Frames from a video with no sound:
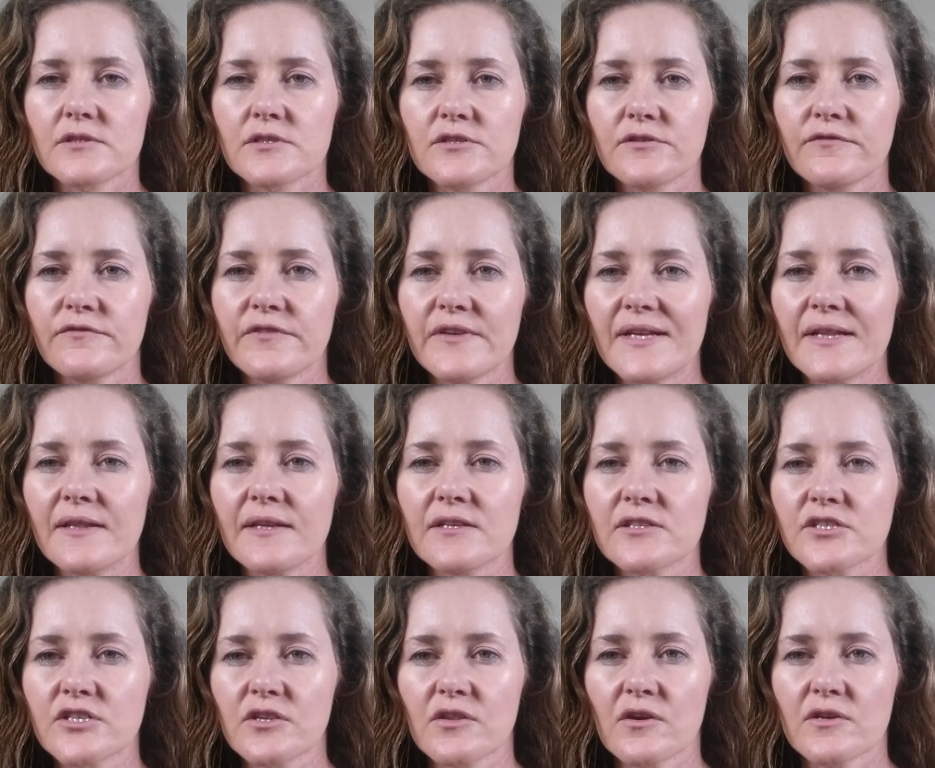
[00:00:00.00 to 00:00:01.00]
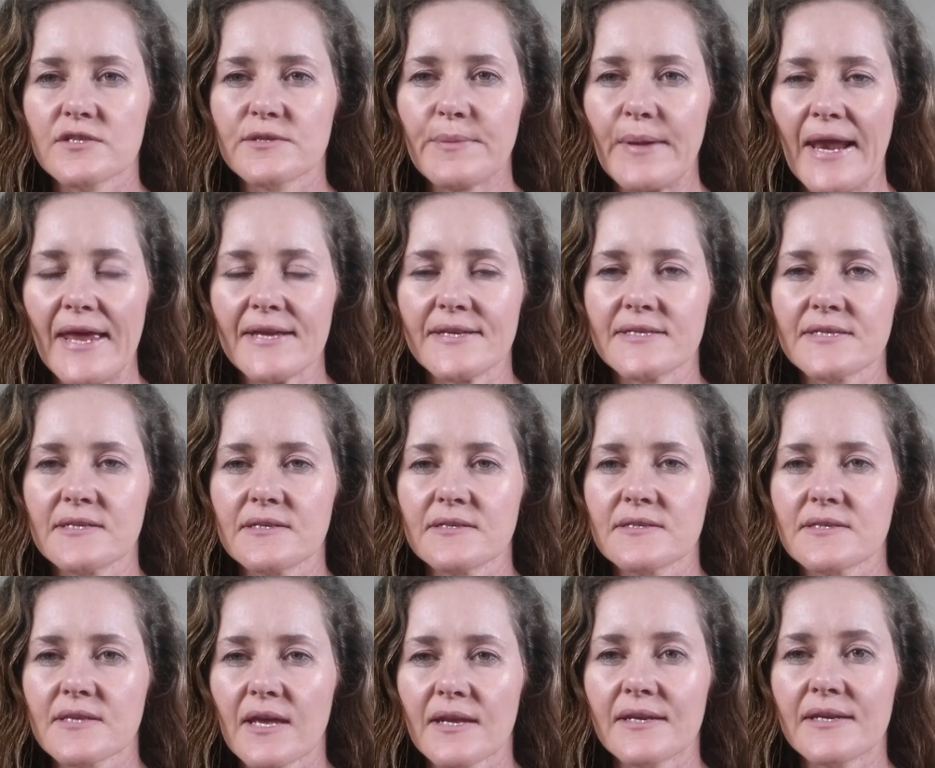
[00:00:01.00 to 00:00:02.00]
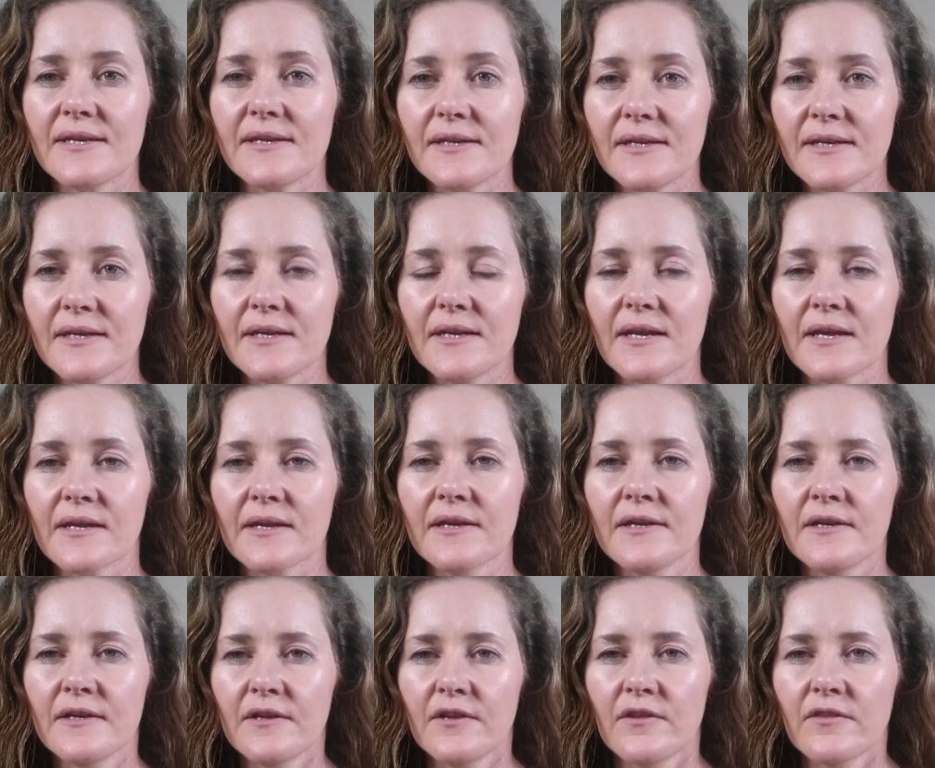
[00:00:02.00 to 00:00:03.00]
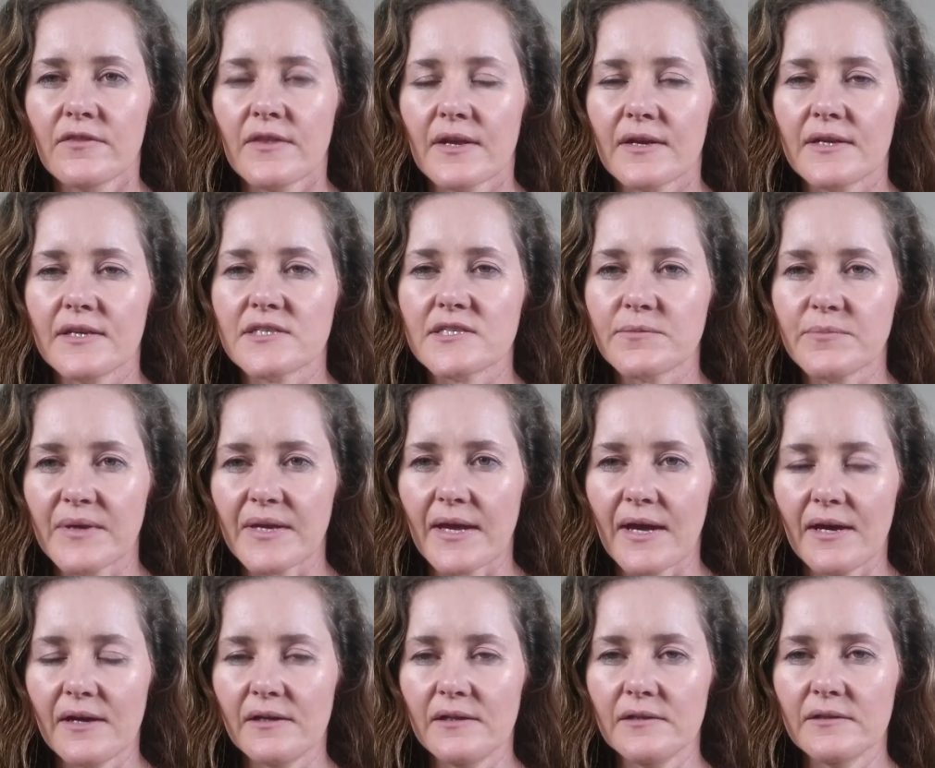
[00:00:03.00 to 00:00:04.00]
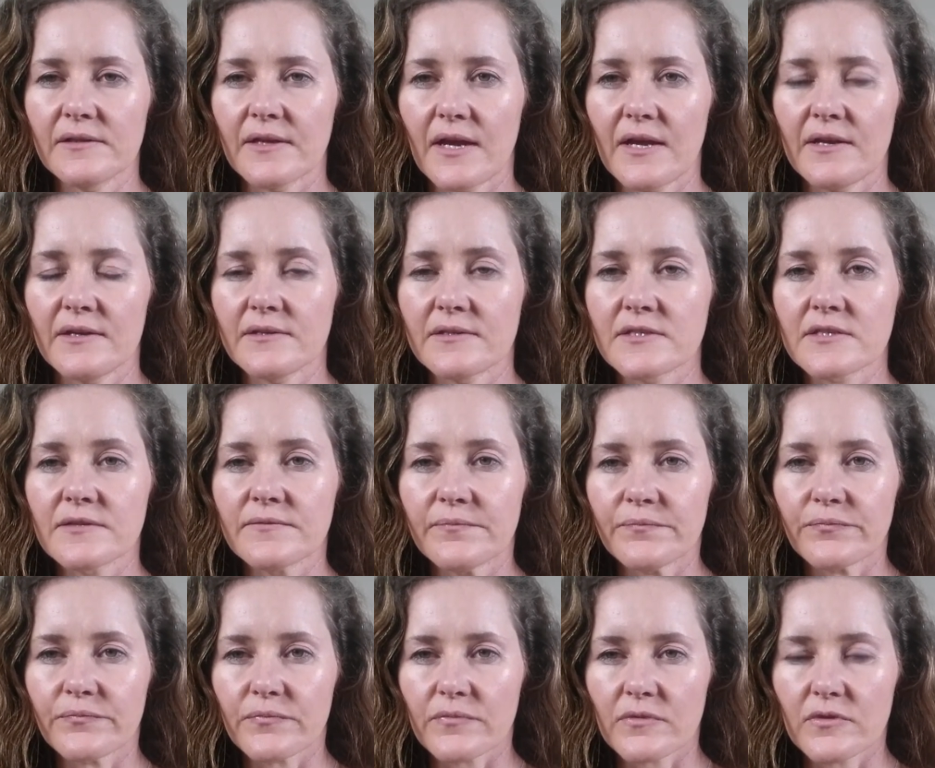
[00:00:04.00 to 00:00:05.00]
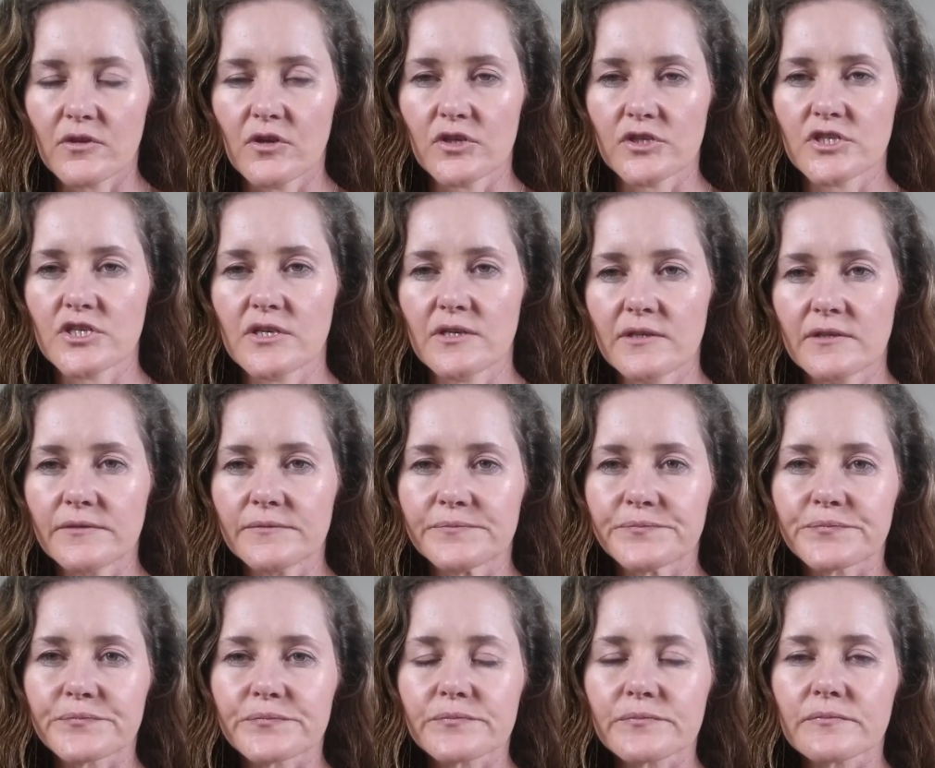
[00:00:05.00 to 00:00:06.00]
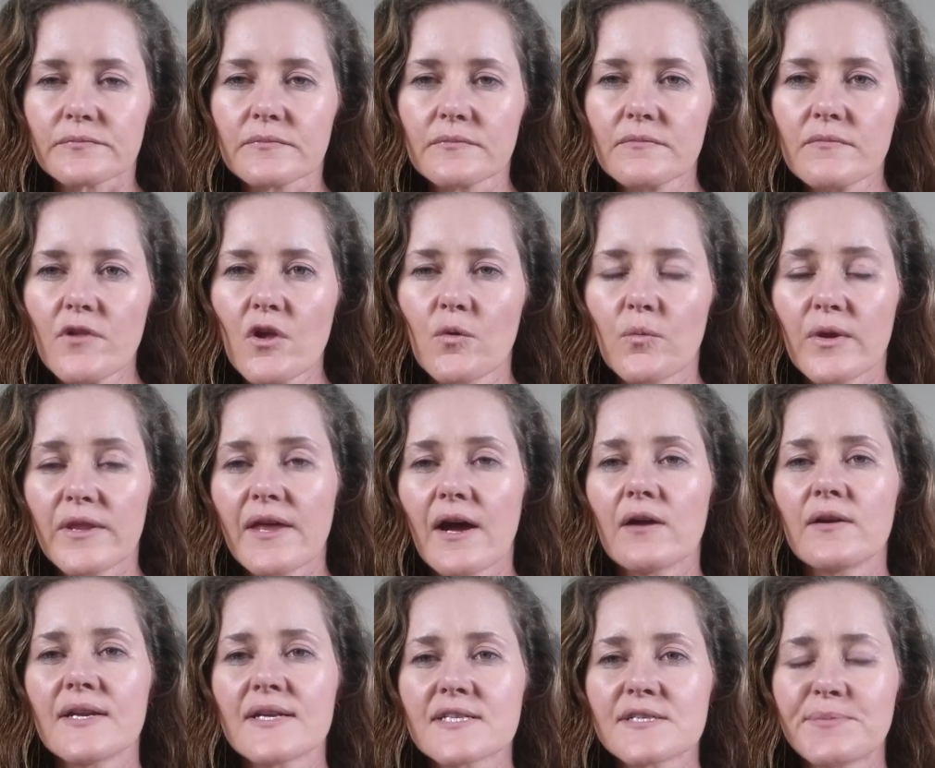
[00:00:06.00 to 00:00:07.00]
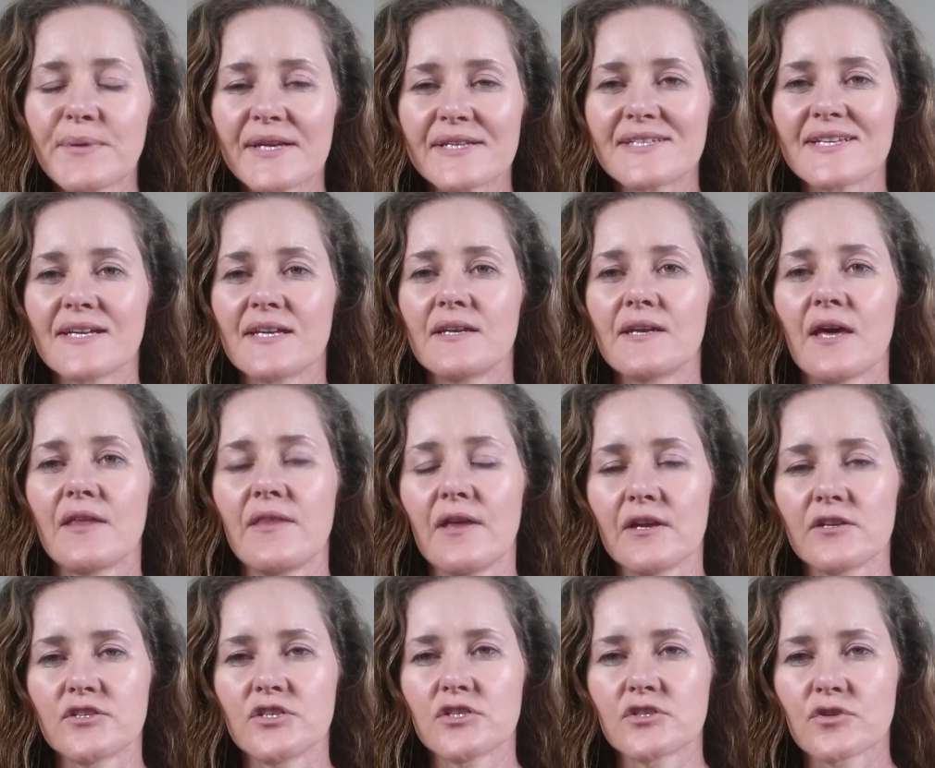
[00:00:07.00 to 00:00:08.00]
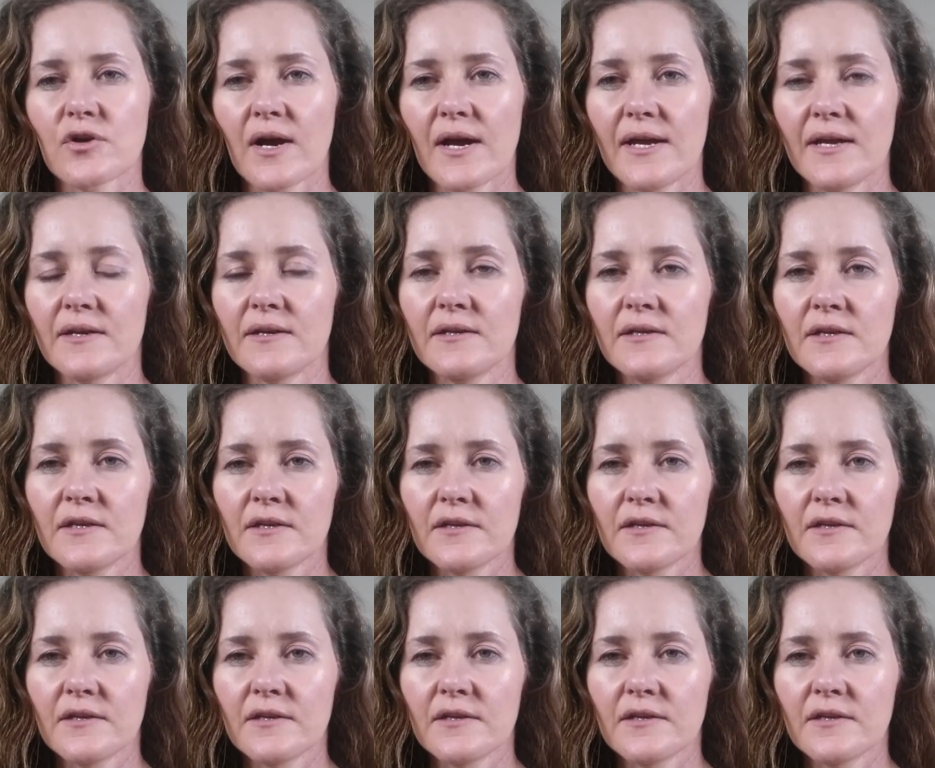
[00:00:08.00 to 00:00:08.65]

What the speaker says: to feel into those places that need healing, that need to be held and nurtured, without expecting another to try and